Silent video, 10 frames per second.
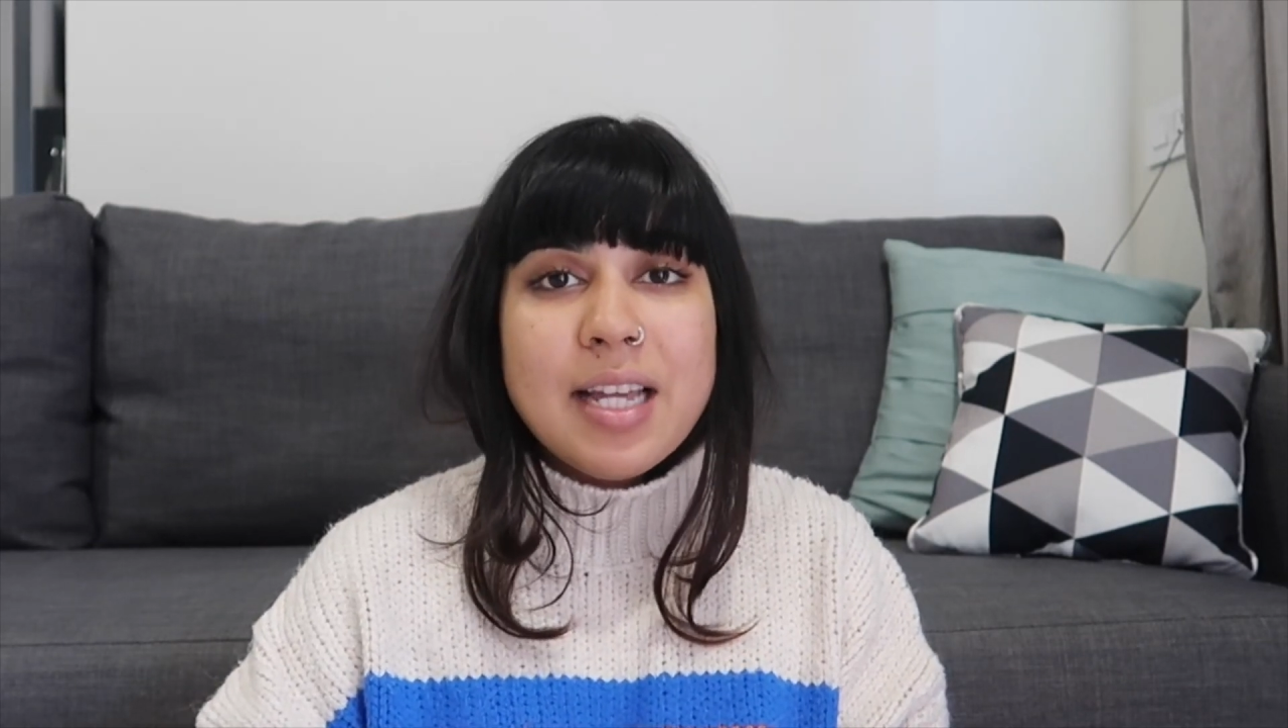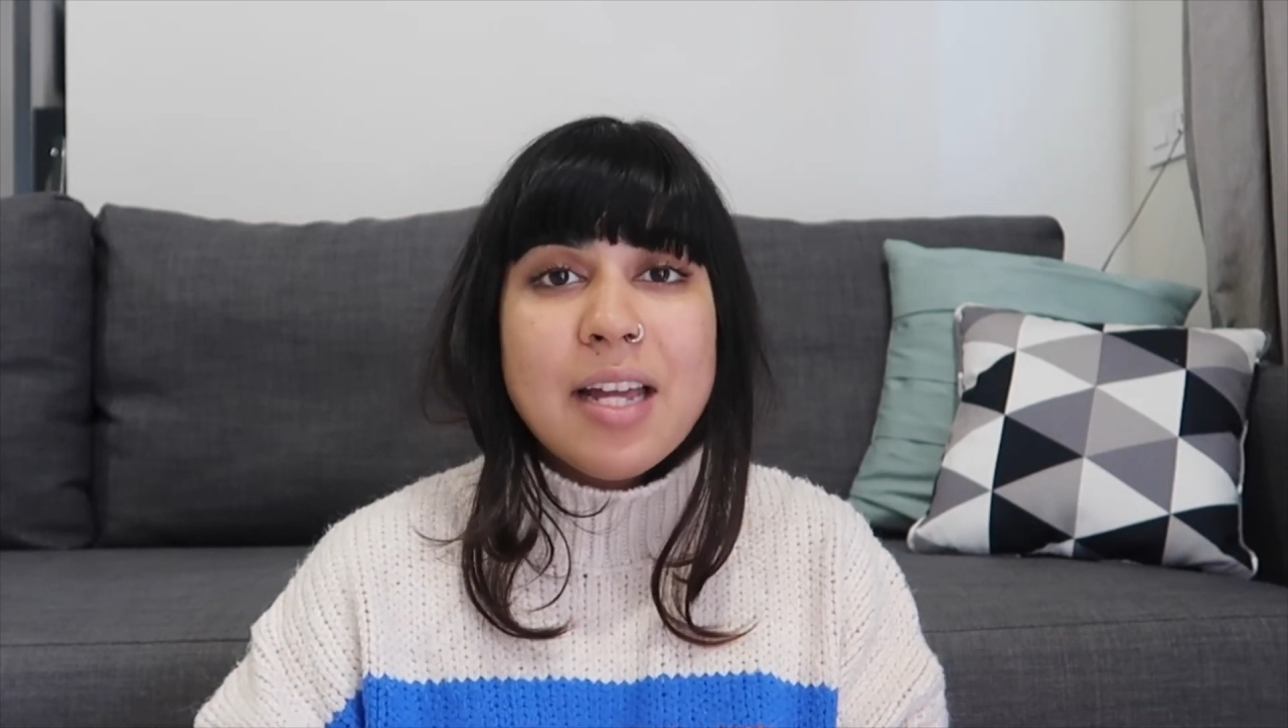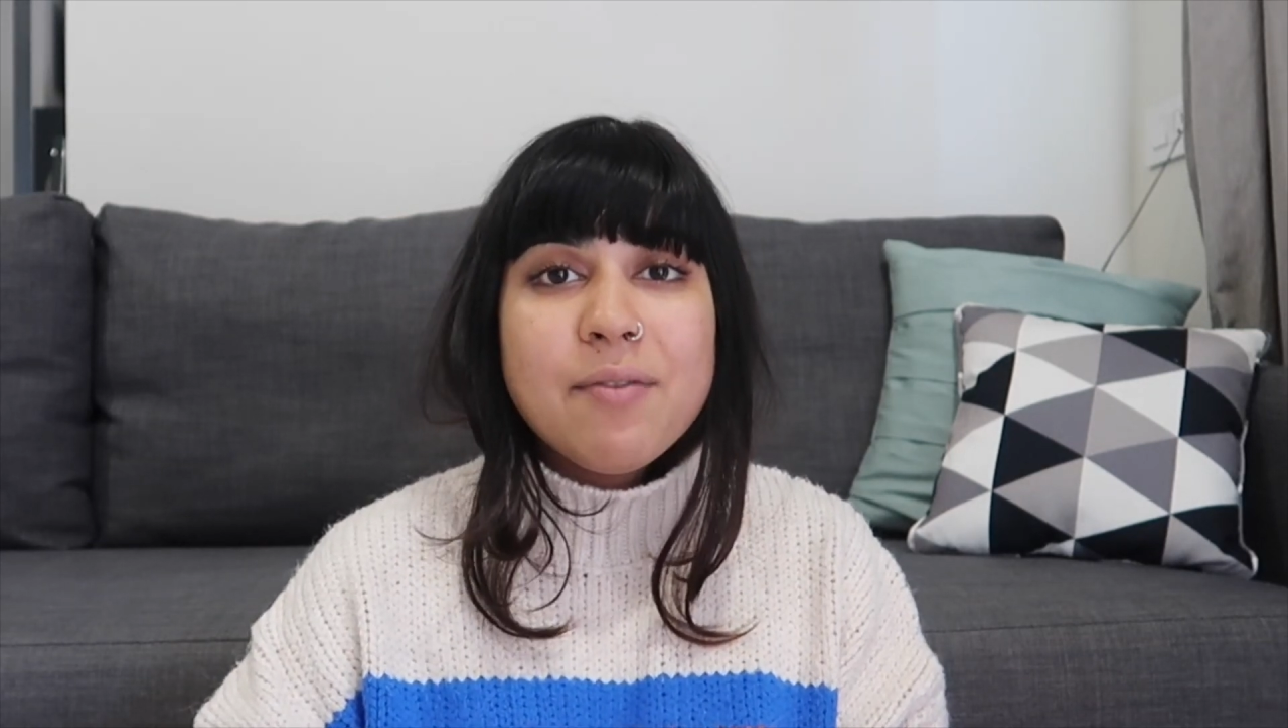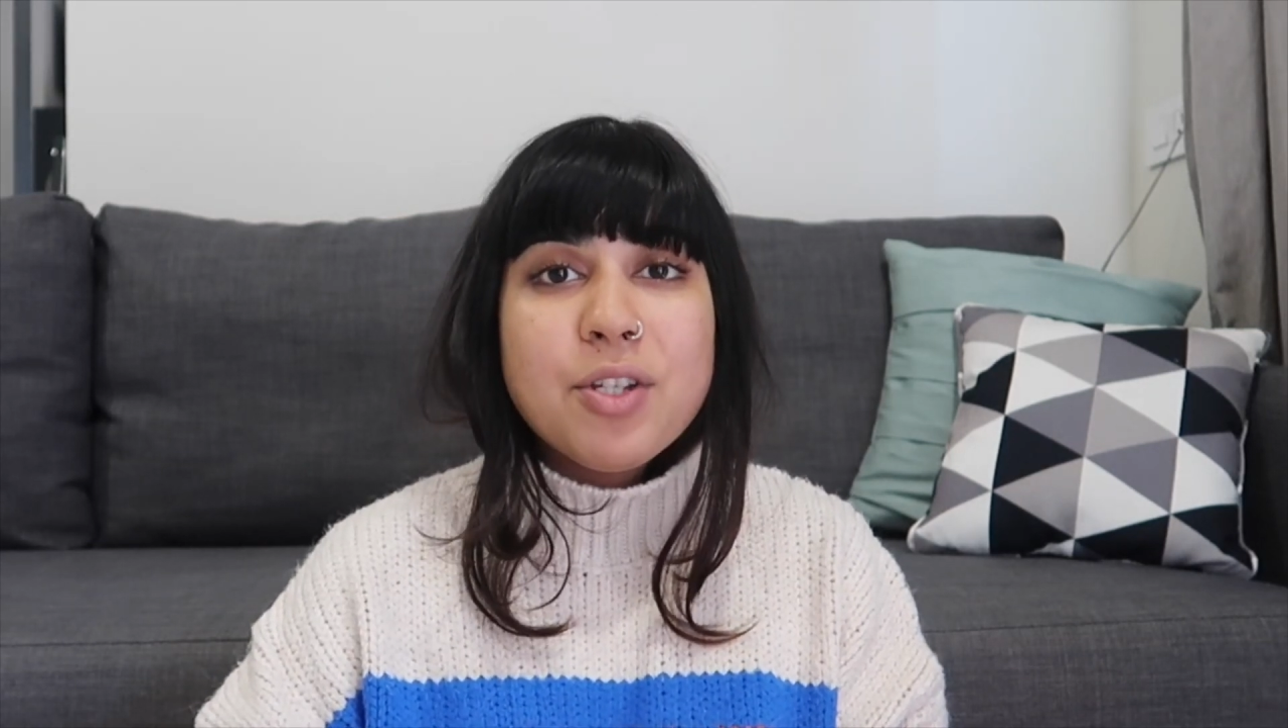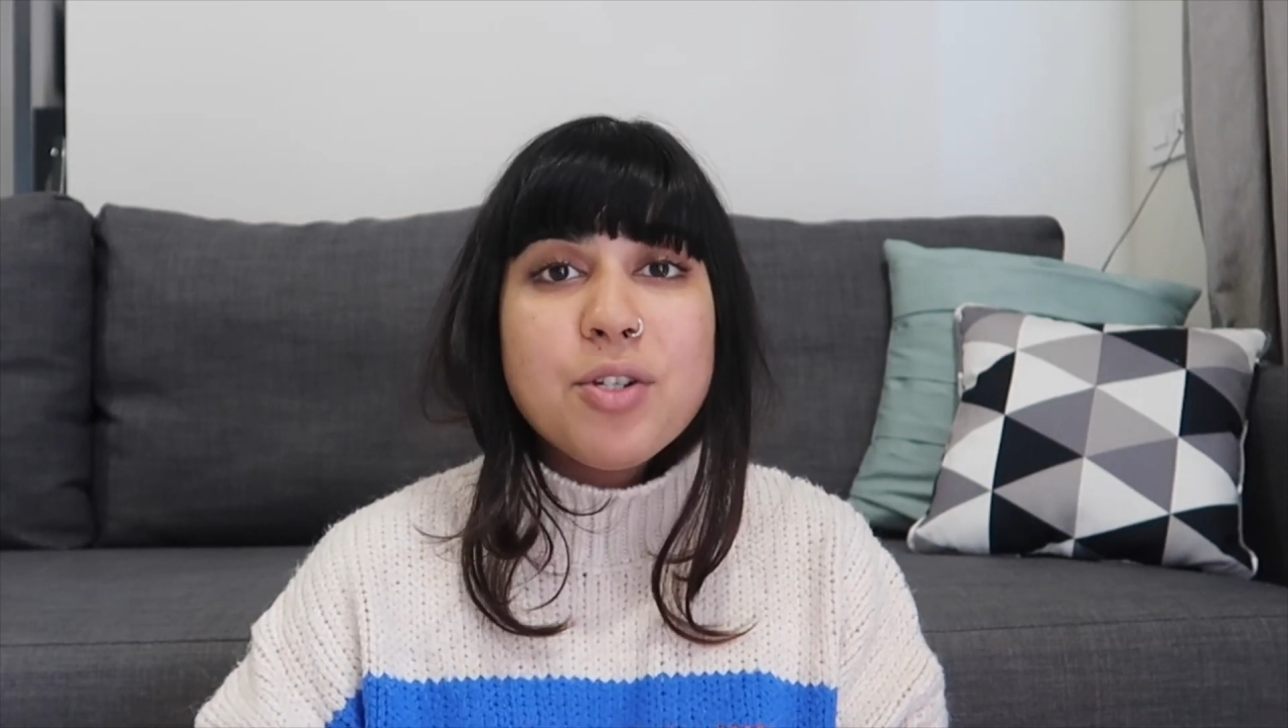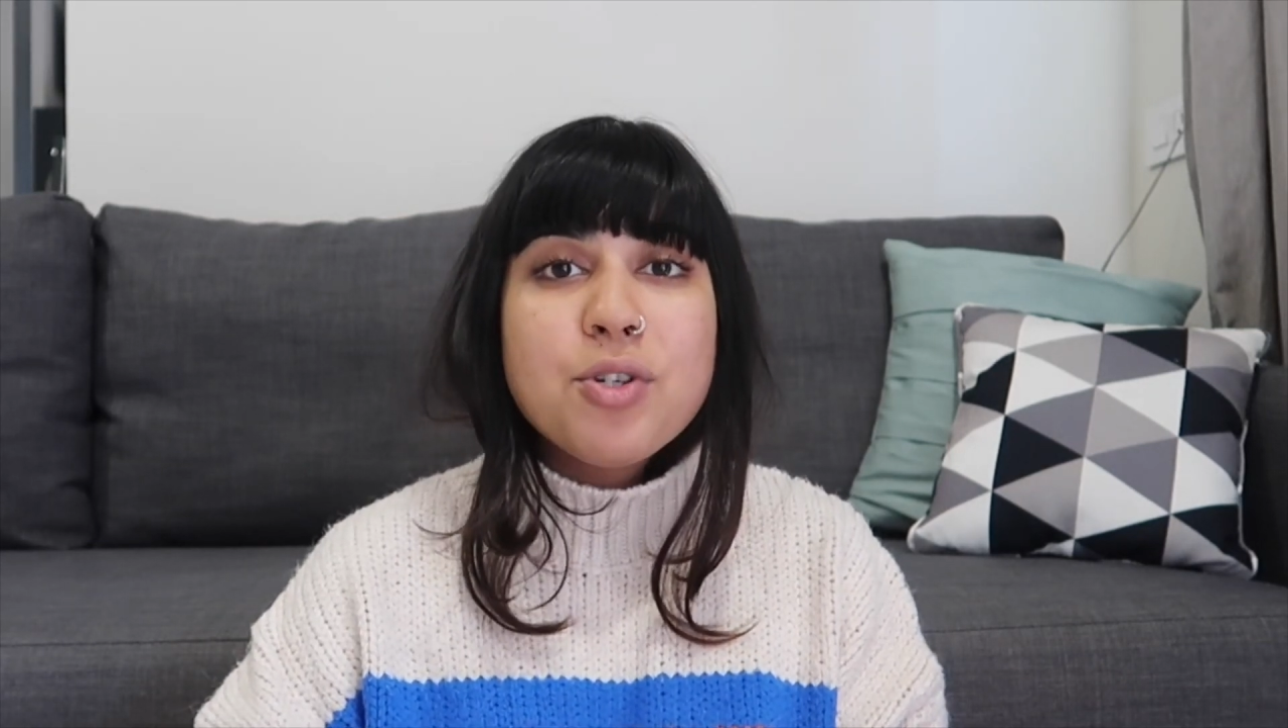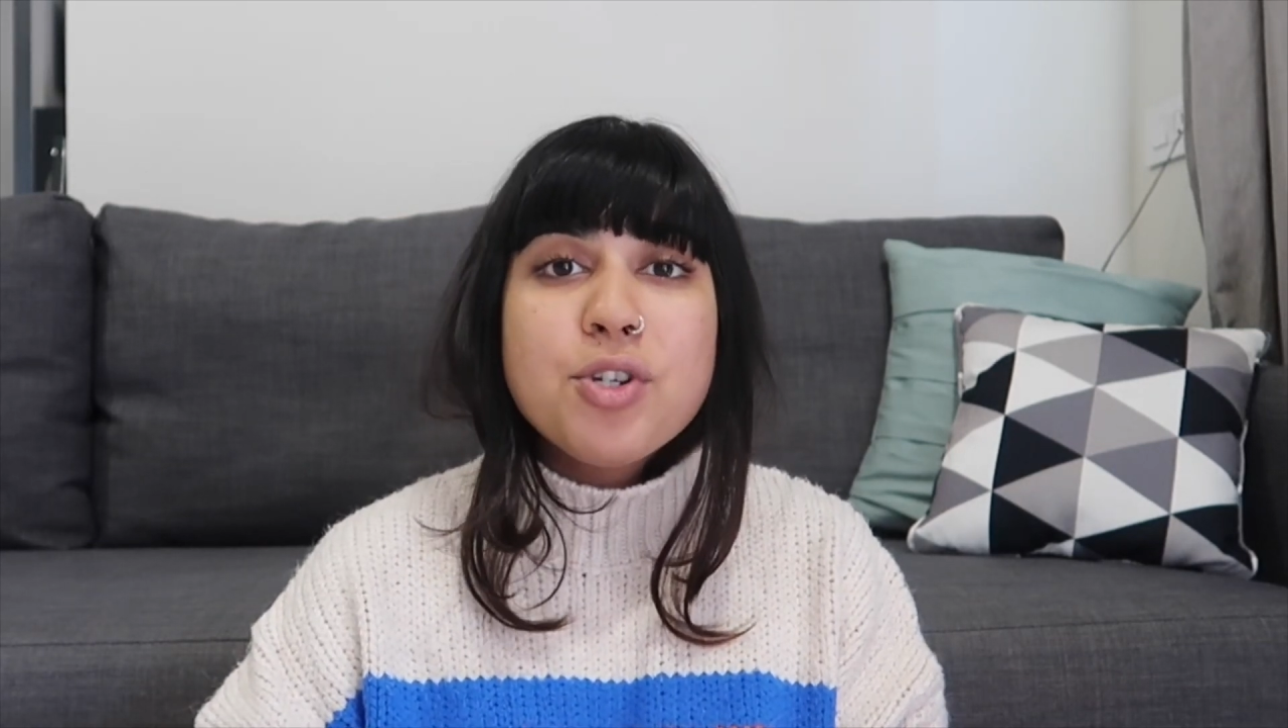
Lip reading: there which you